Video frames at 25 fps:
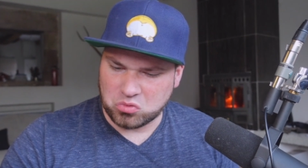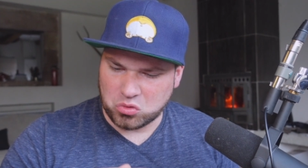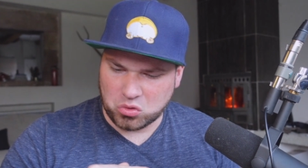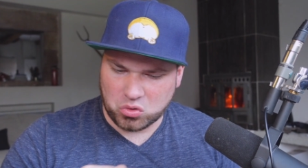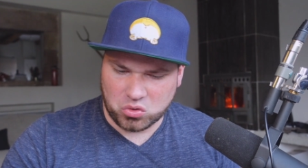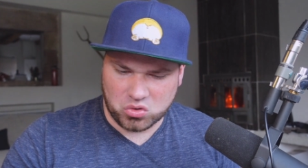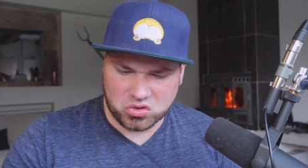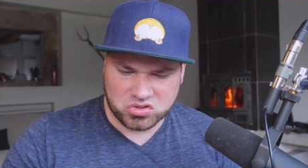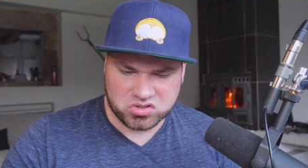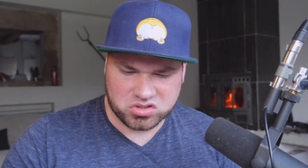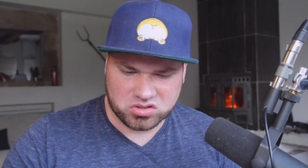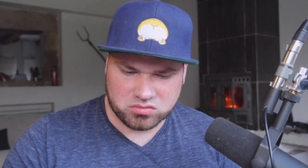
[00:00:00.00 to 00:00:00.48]

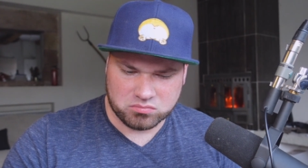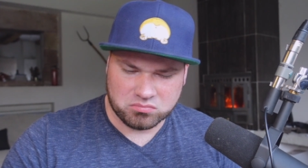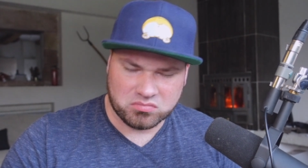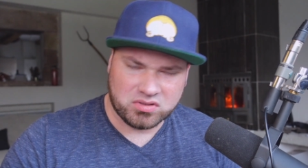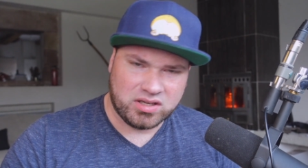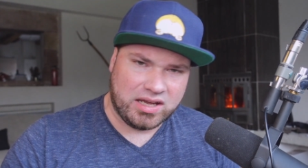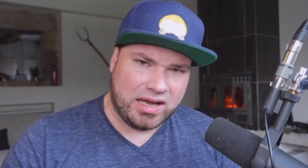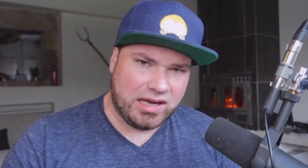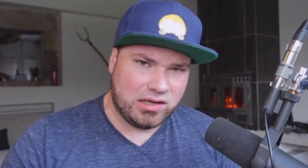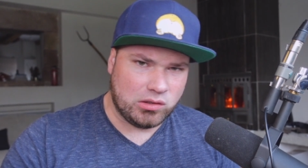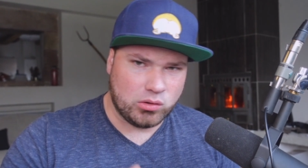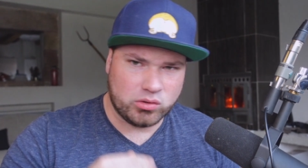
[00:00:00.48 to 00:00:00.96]
Awesome.
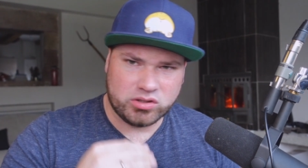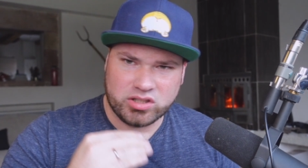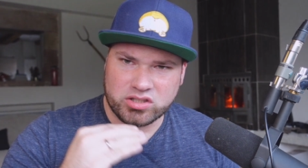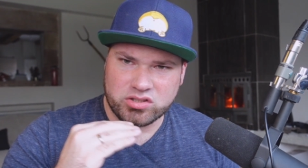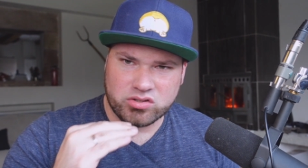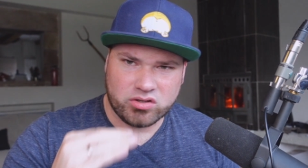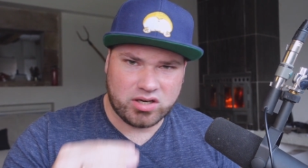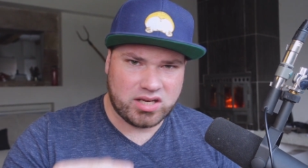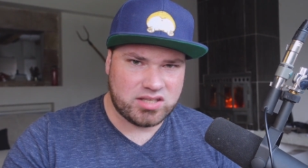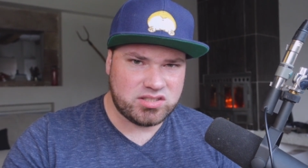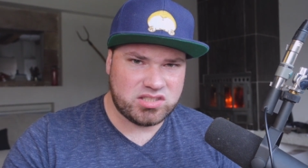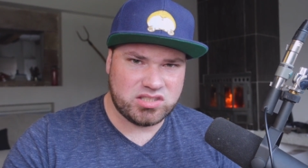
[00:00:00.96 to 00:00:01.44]
I looked at
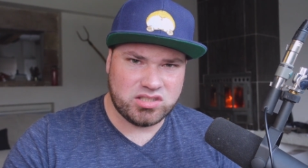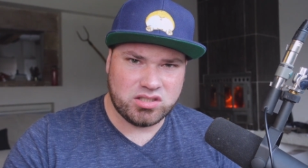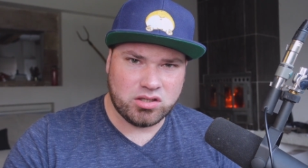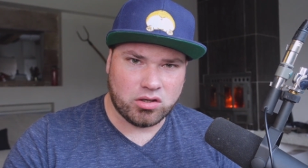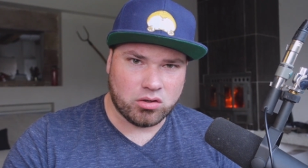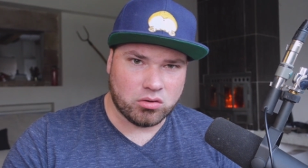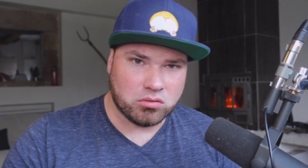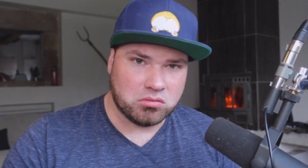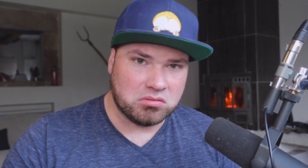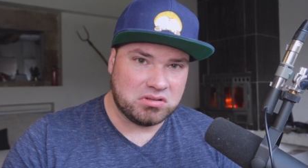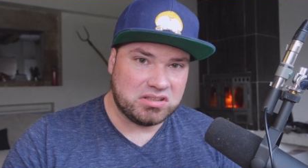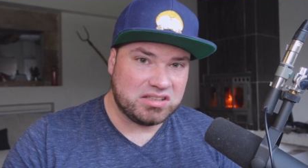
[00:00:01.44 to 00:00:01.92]
your
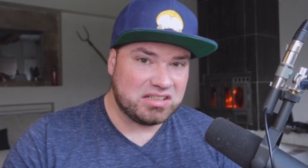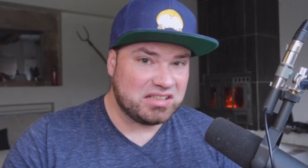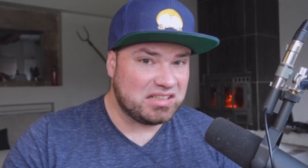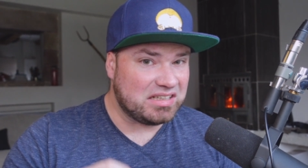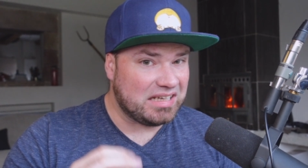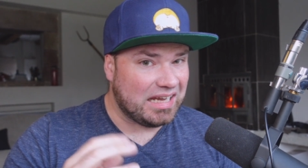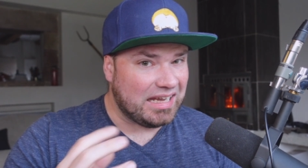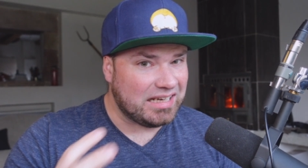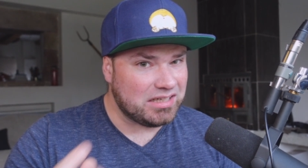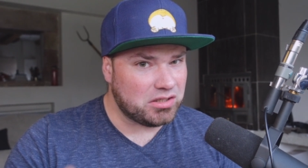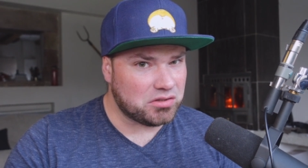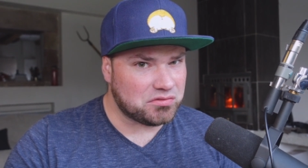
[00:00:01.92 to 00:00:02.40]
SEO
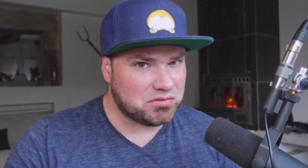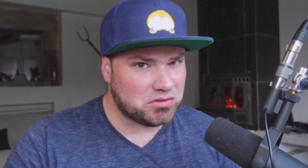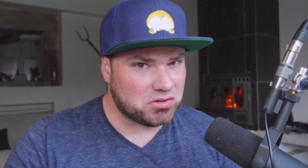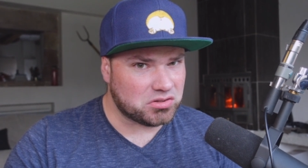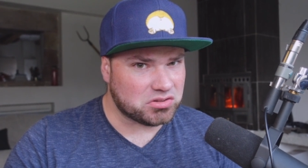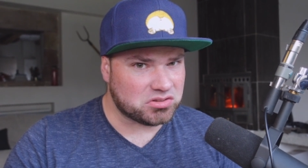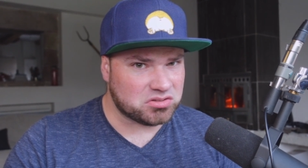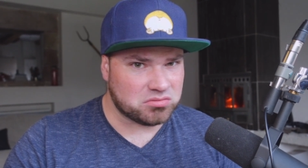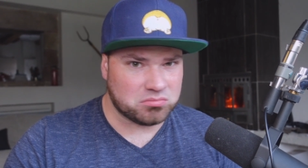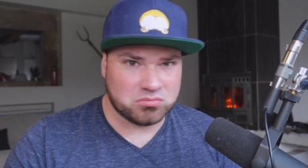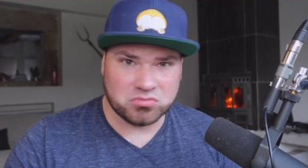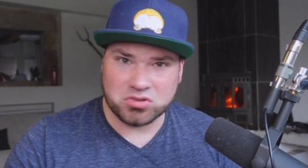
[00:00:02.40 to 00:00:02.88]
kind of
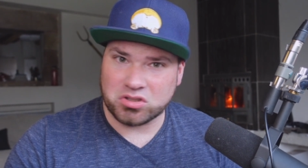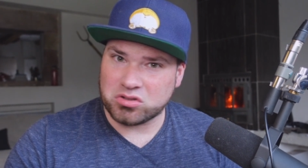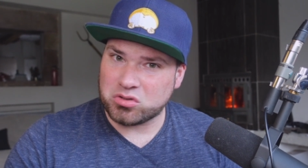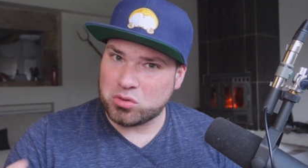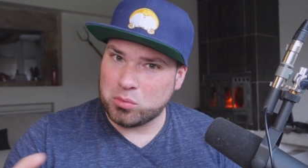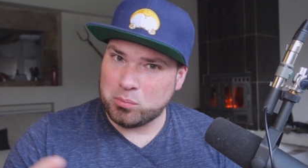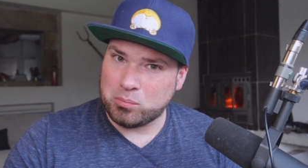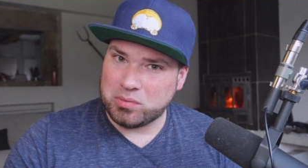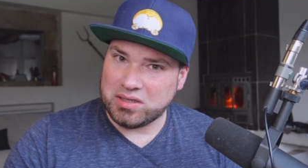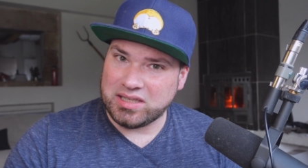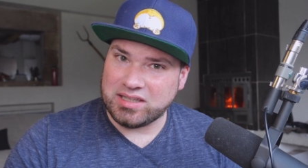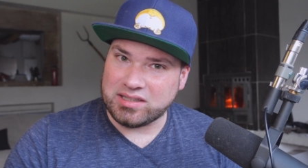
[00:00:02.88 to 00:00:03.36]
awesome, not
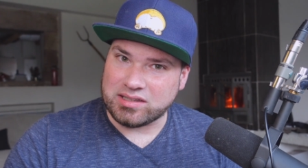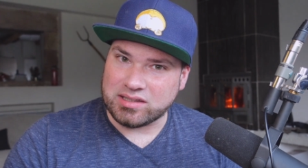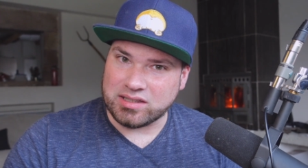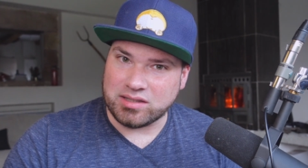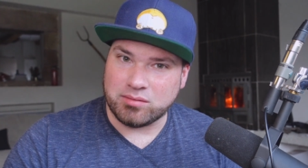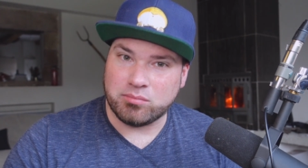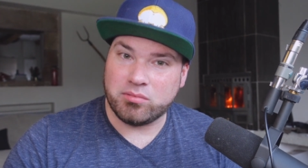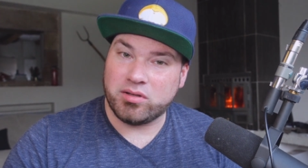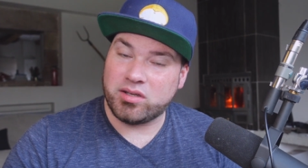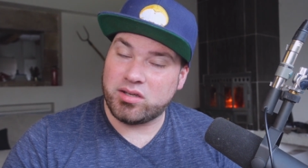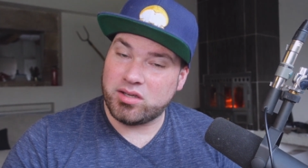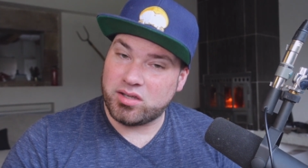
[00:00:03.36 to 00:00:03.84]
completely,
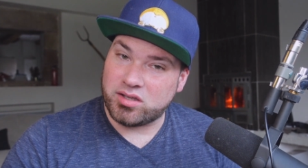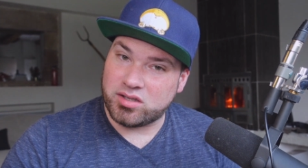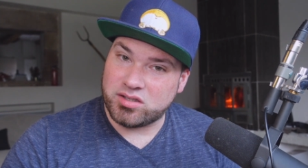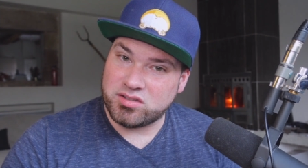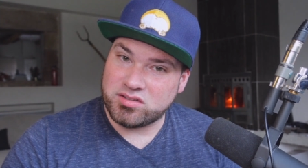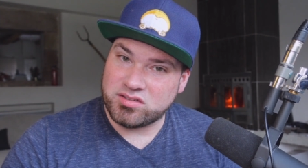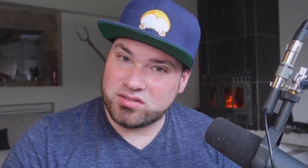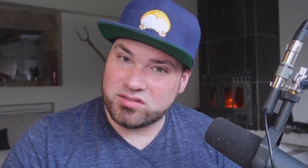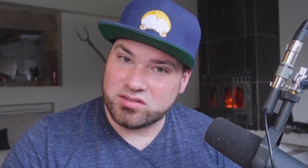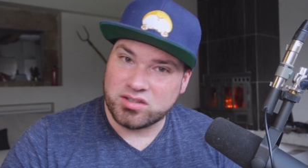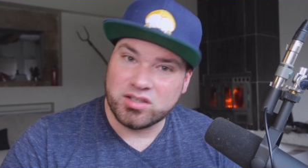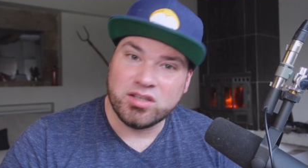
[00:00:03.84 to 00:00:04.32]

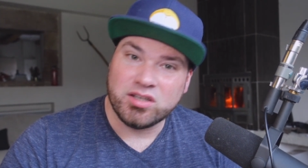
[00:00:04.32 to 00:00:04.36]
because